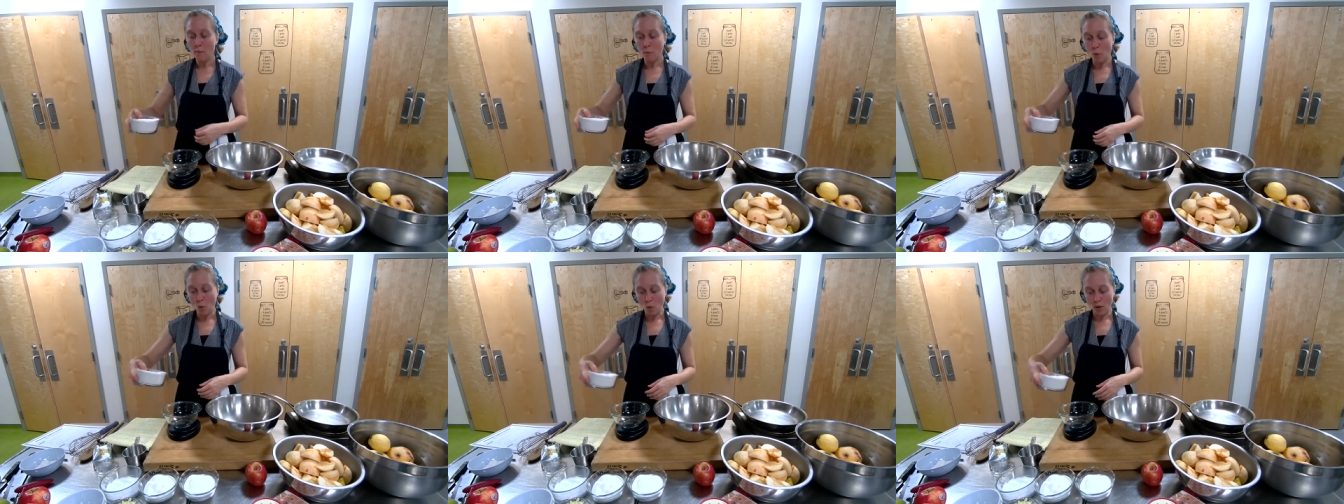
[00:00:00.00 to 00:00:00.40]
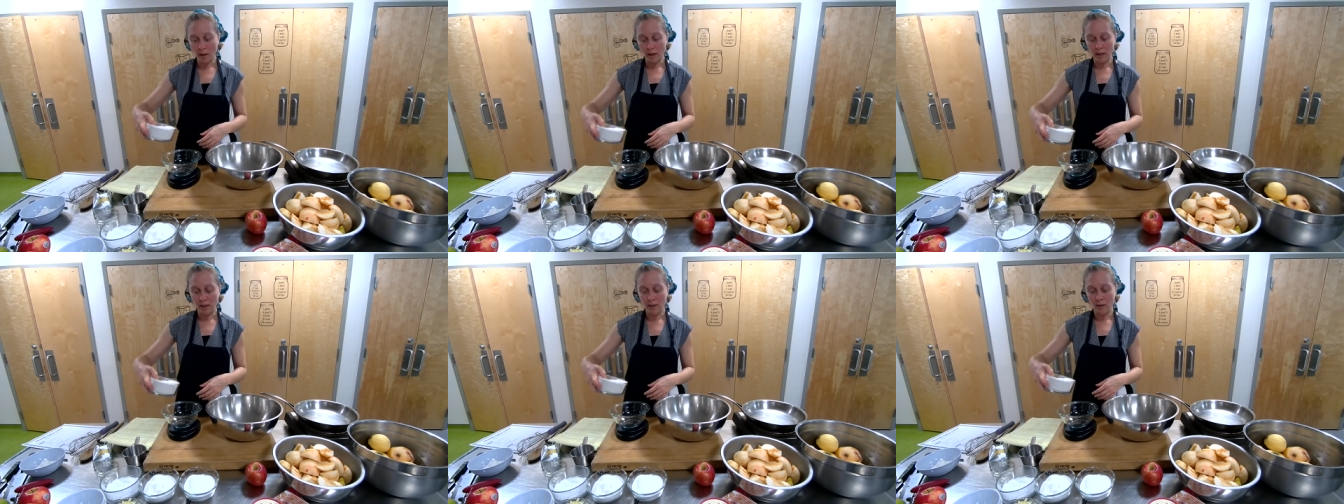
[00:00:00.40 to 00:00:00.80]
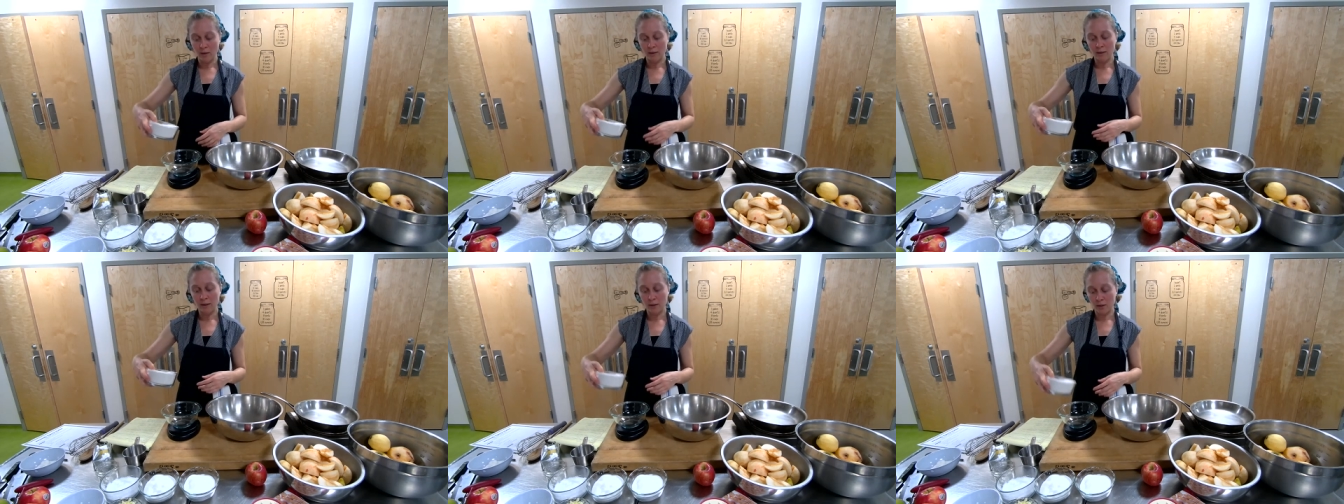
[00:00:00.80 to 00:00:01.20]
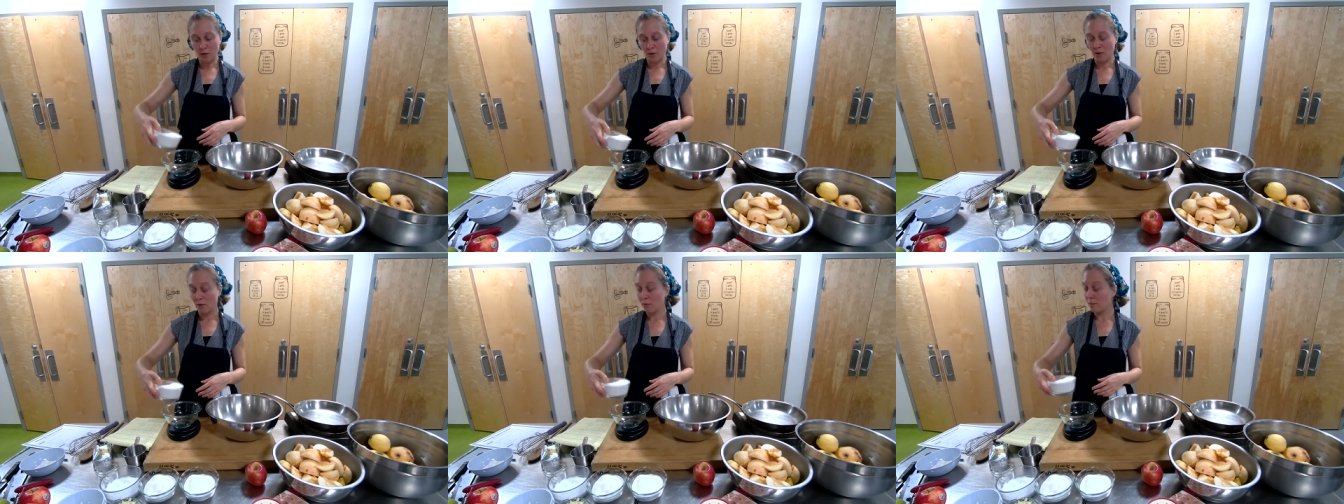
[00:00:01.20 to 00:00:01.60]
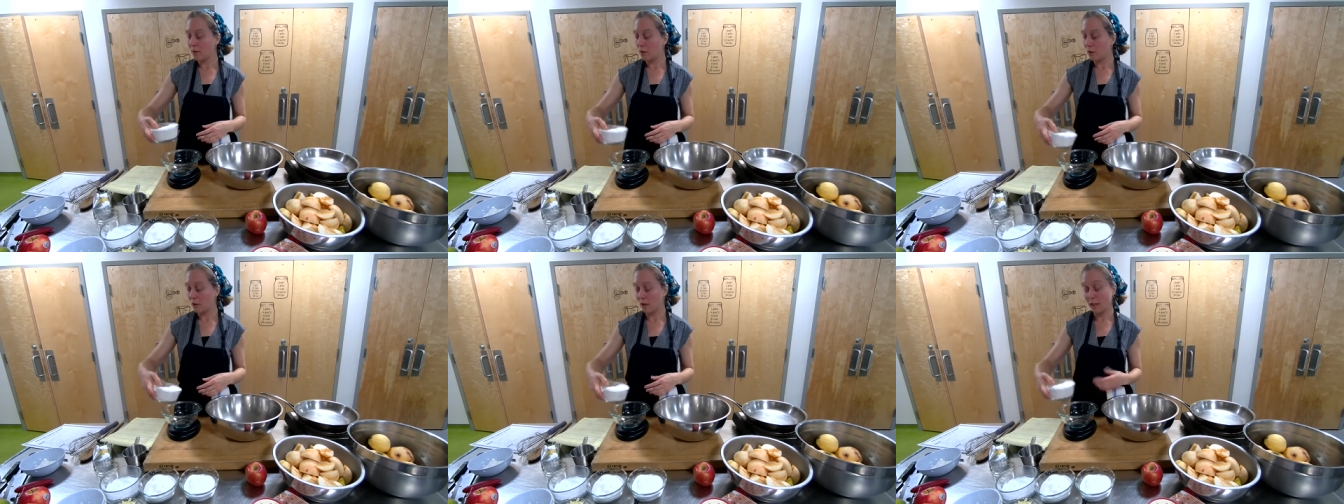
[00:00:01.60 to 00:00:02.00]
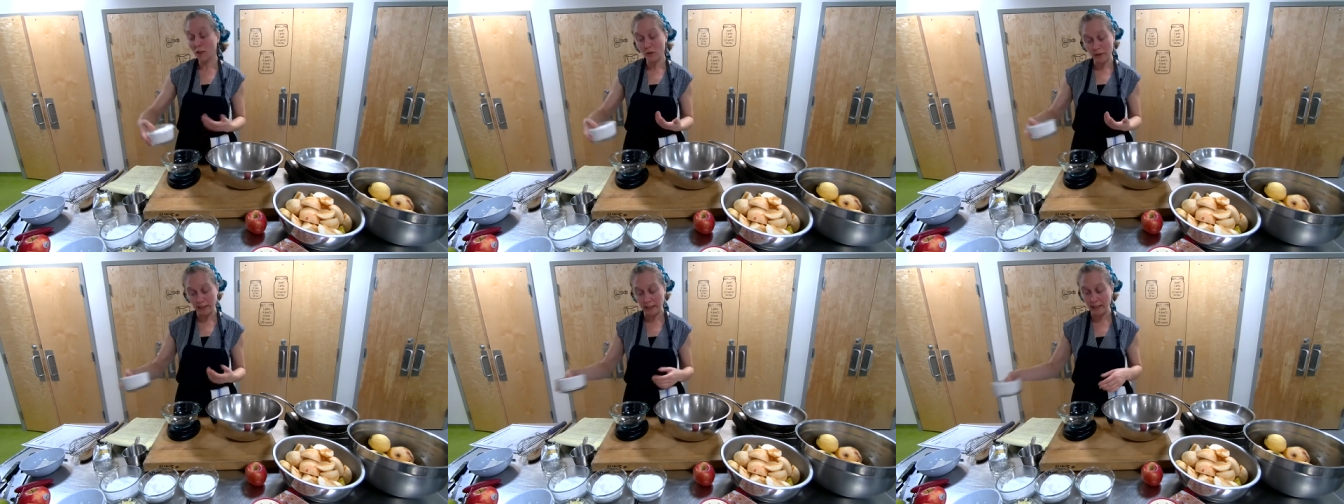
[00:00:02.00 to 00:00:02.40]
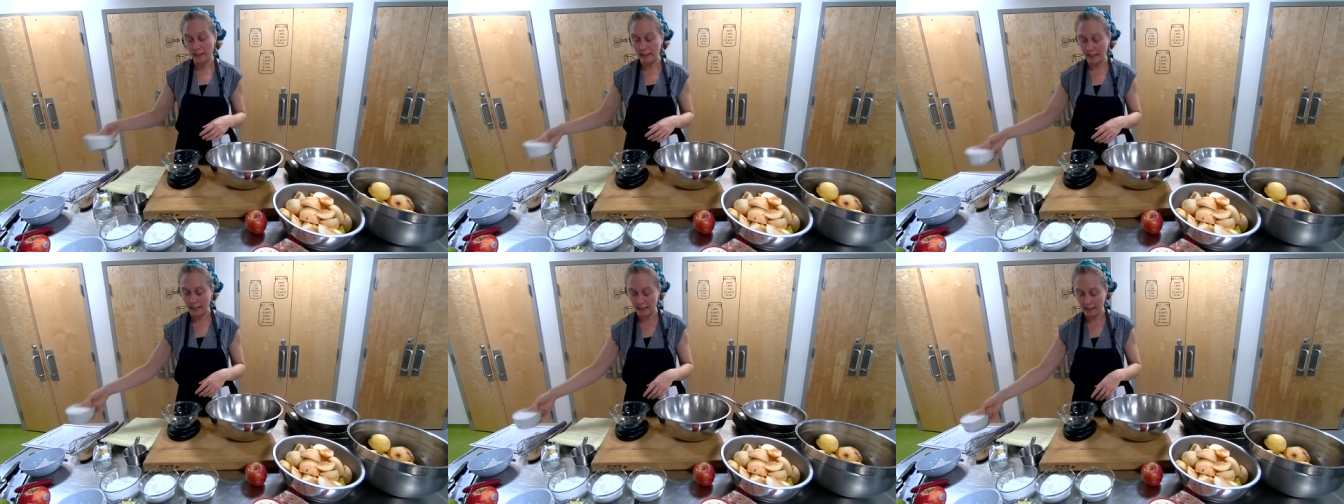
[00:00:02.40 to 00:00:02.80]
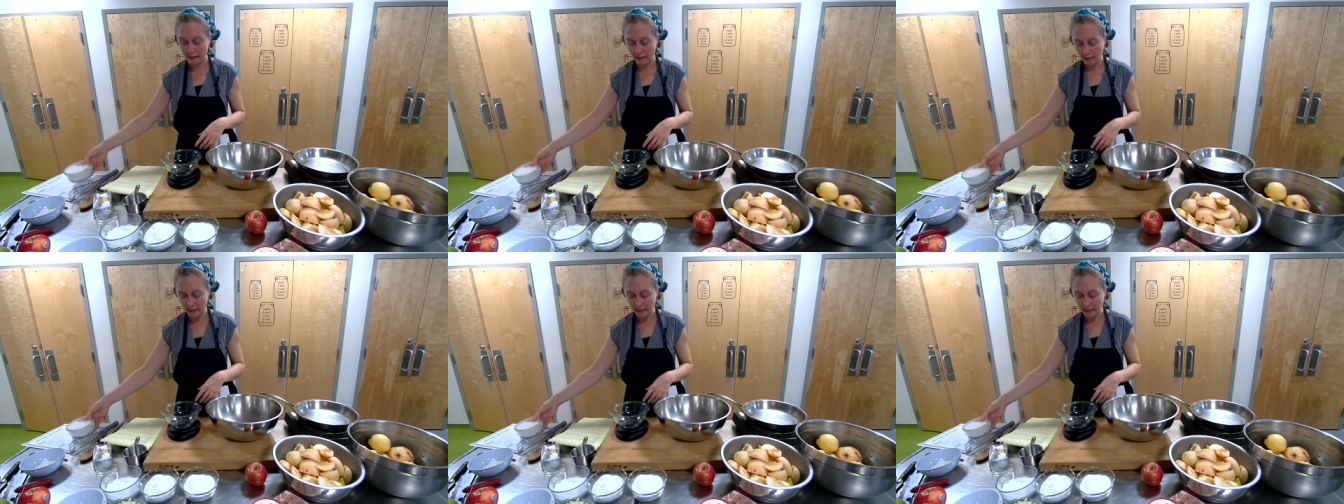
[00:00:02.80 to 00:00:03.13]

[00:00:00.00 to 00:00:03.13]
pour your ingredient in,